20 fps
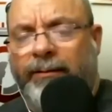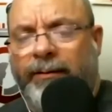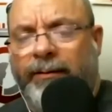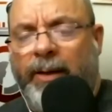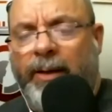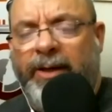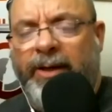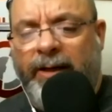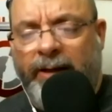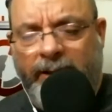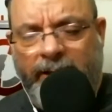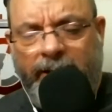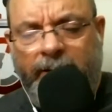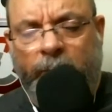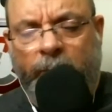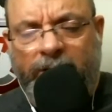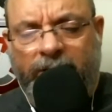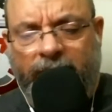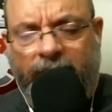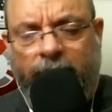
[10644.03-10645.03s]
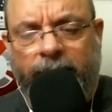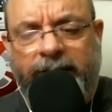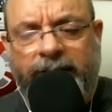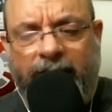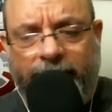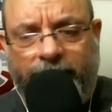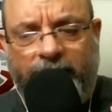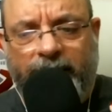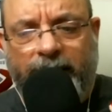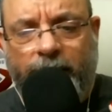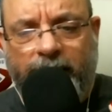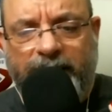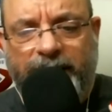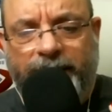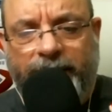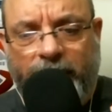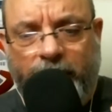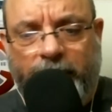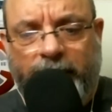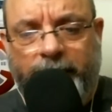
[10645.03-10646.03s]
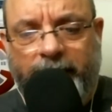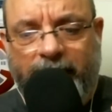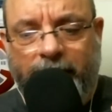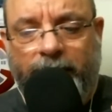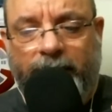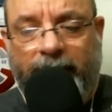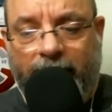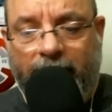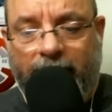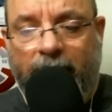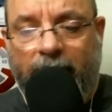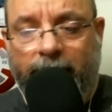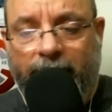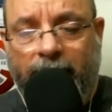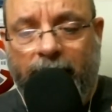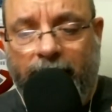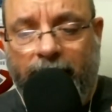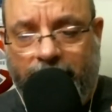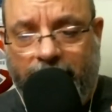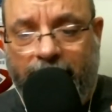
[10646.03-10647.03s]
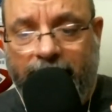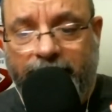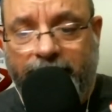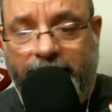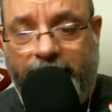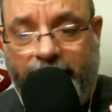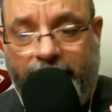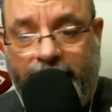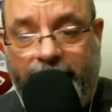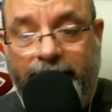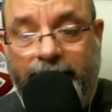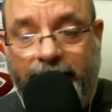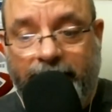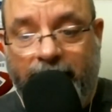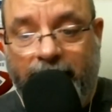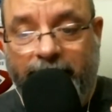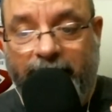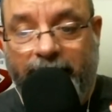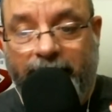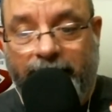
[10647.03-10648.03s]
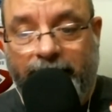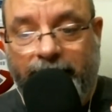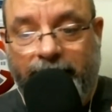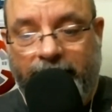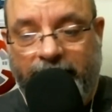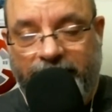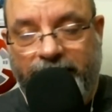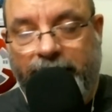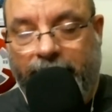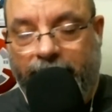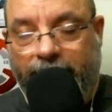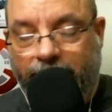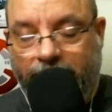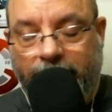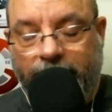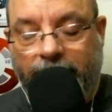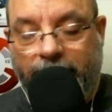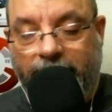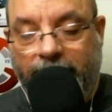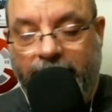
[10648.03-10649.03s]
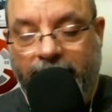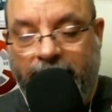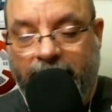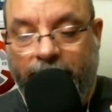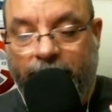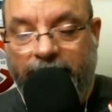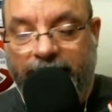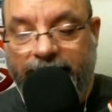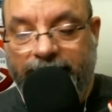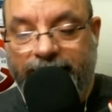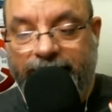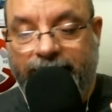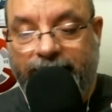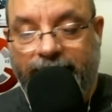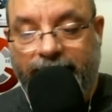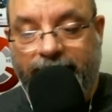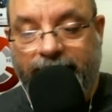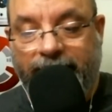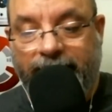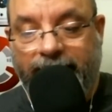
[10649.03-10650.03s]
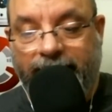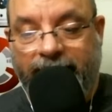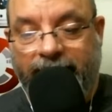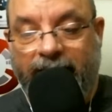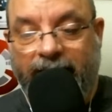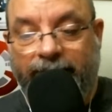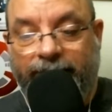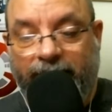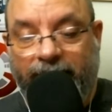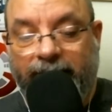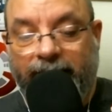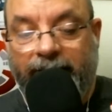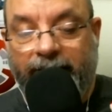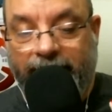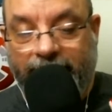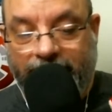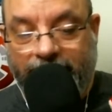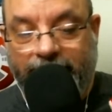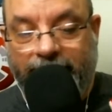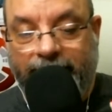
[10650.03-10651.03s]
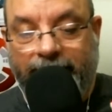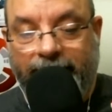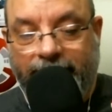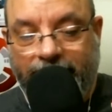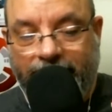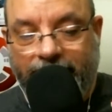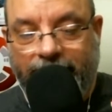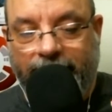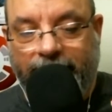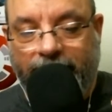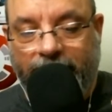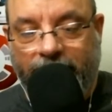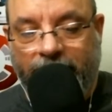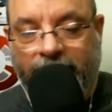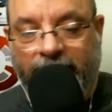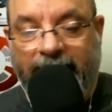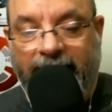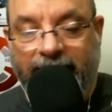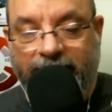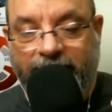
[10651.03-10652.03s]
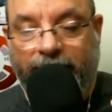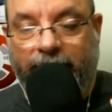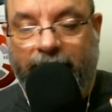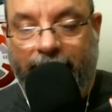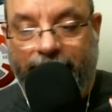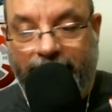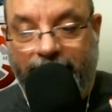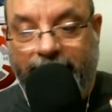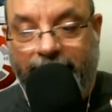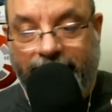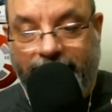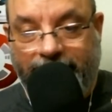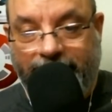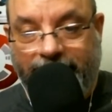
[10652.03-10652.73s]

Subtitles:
I mean, there definitely was fewer people at Comic-Con last year. I mean, this year it was definitely less crowded.